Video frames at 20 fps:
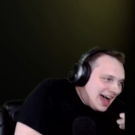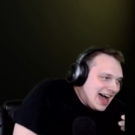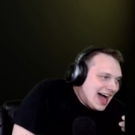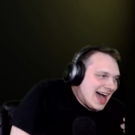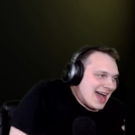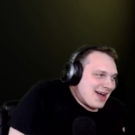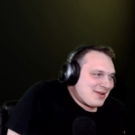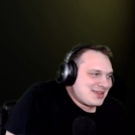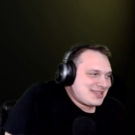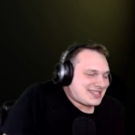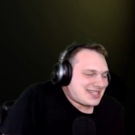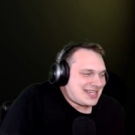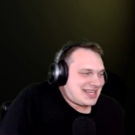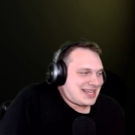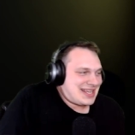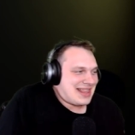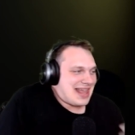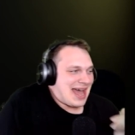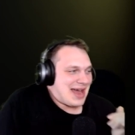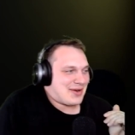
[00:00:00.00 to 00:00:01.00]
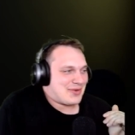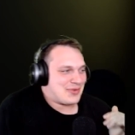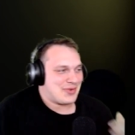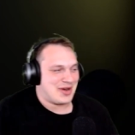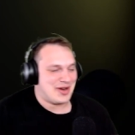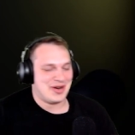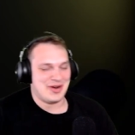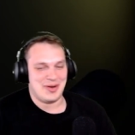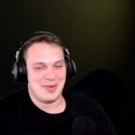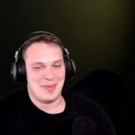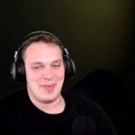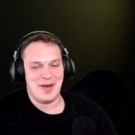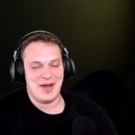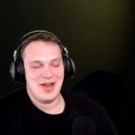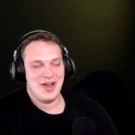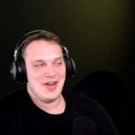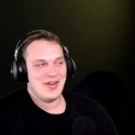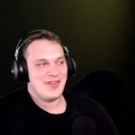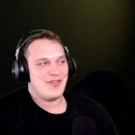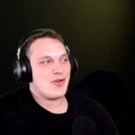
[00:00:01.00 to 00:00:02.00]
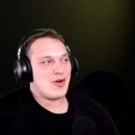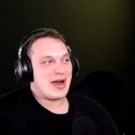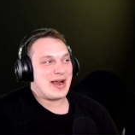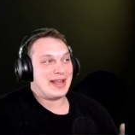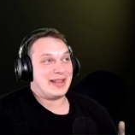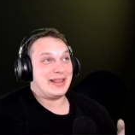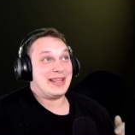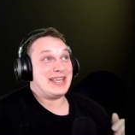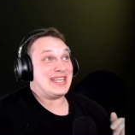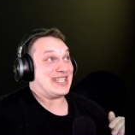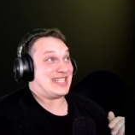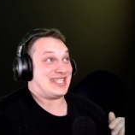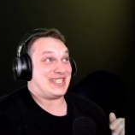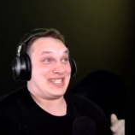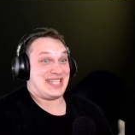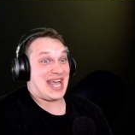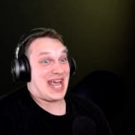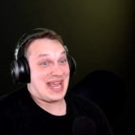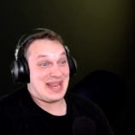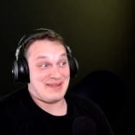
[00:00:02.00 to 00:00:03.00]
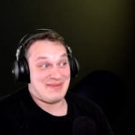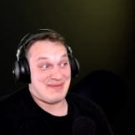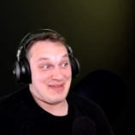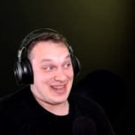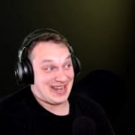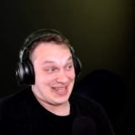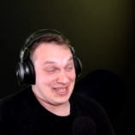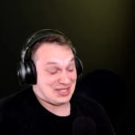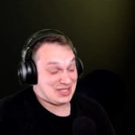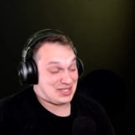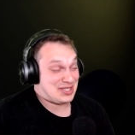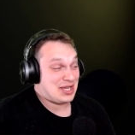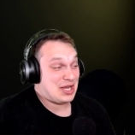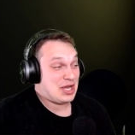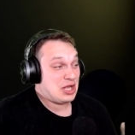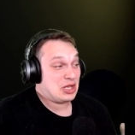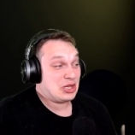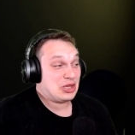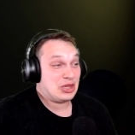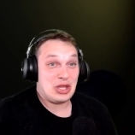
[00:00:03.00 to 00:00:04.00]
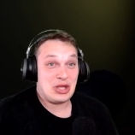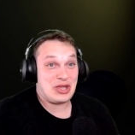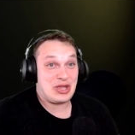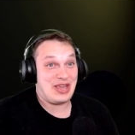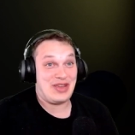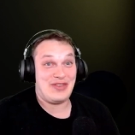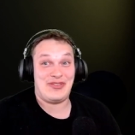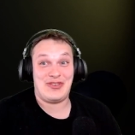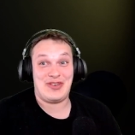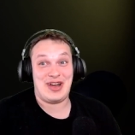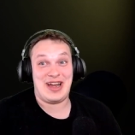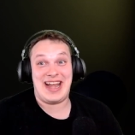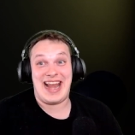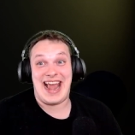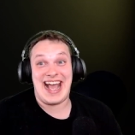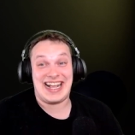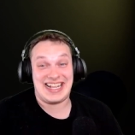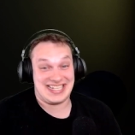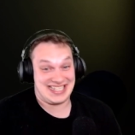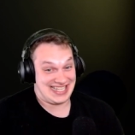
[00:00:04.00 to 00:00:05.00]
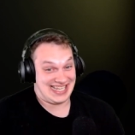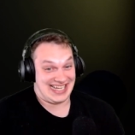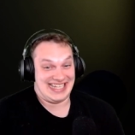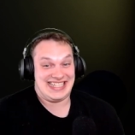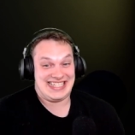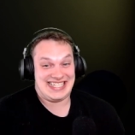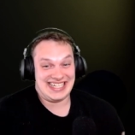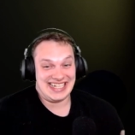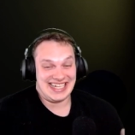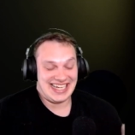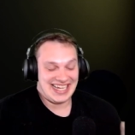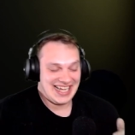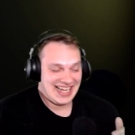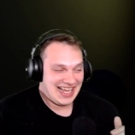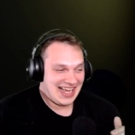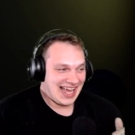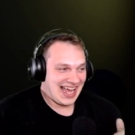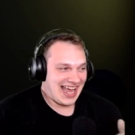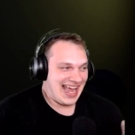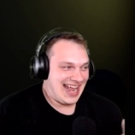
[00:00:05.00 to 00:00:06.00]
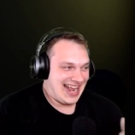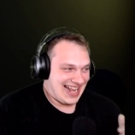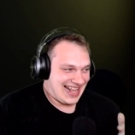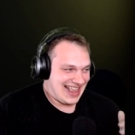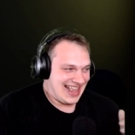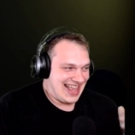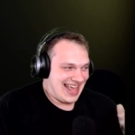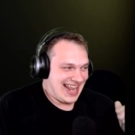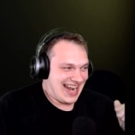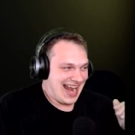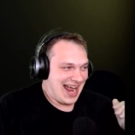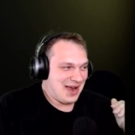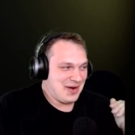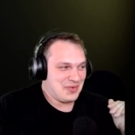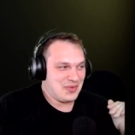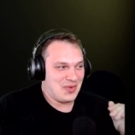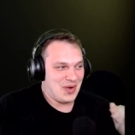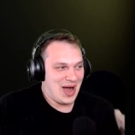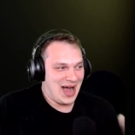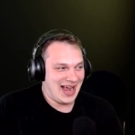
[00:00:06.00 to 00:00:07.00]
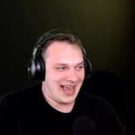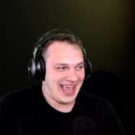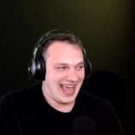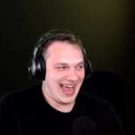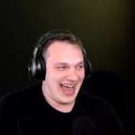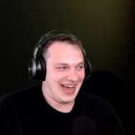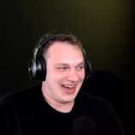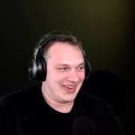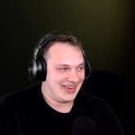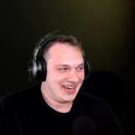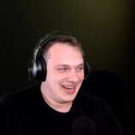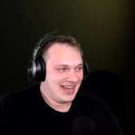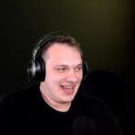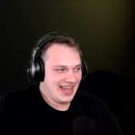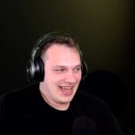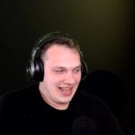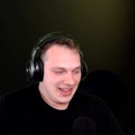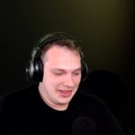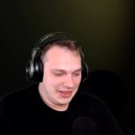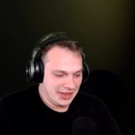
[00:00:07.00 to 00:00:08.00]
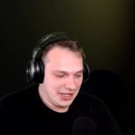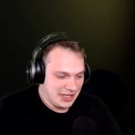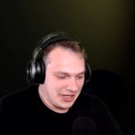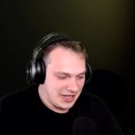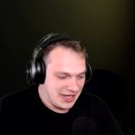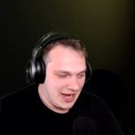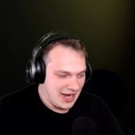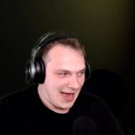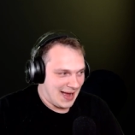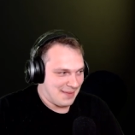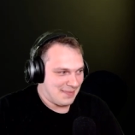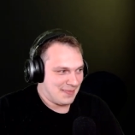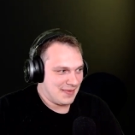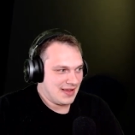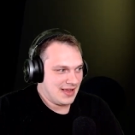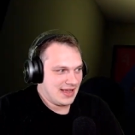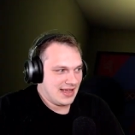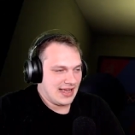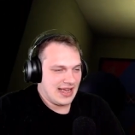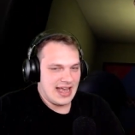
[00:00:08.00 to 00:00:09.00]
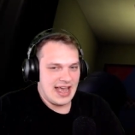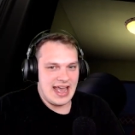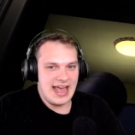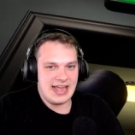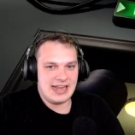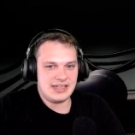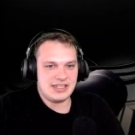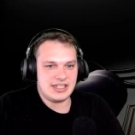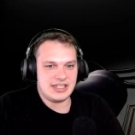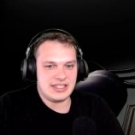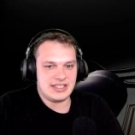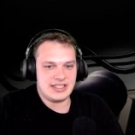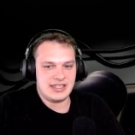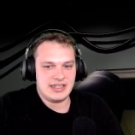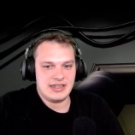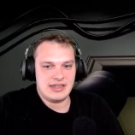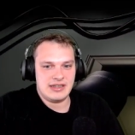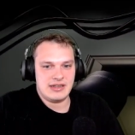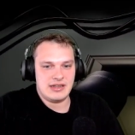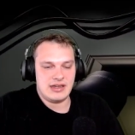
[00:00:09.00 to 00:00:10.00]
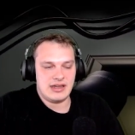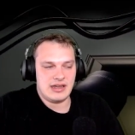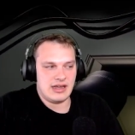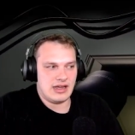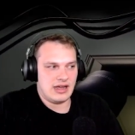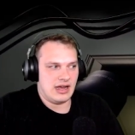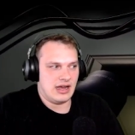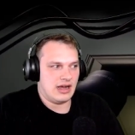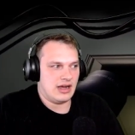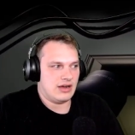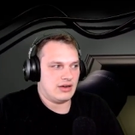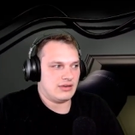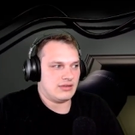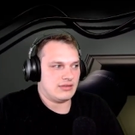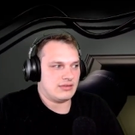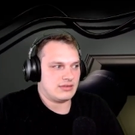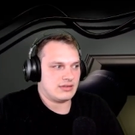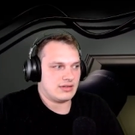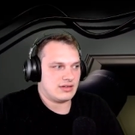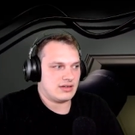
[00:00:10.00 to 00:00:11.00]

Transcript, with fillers: I was in that room for at least 10 minutes looking for an exit. And then I walk out, look up, and just. Oh.